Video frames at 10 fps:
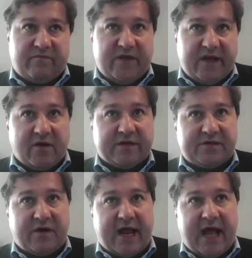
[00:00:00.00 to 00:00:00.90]
figure
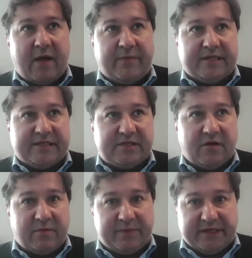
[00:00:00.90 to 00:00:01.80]
is going to happen is it's
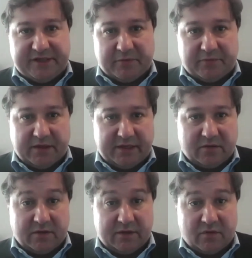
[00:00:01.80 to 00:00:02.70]
going to be
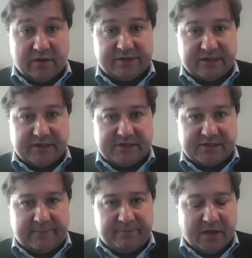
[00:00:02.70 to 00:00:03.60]
geopolitical in origin this
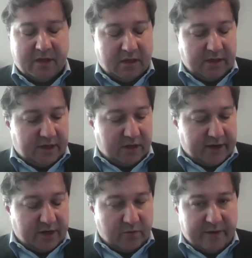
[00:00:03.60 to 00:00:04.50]
time.
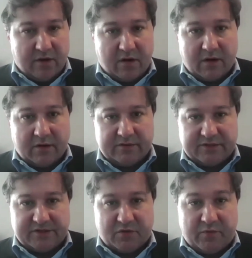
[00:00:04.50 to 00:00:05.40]
Here we are
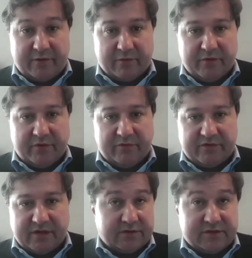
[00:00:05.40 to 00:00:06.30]
just a week
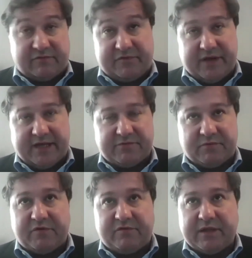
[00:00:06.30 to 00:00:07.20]
removed, just a few days
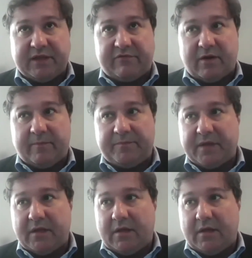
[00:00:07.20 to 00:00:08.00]
removed really from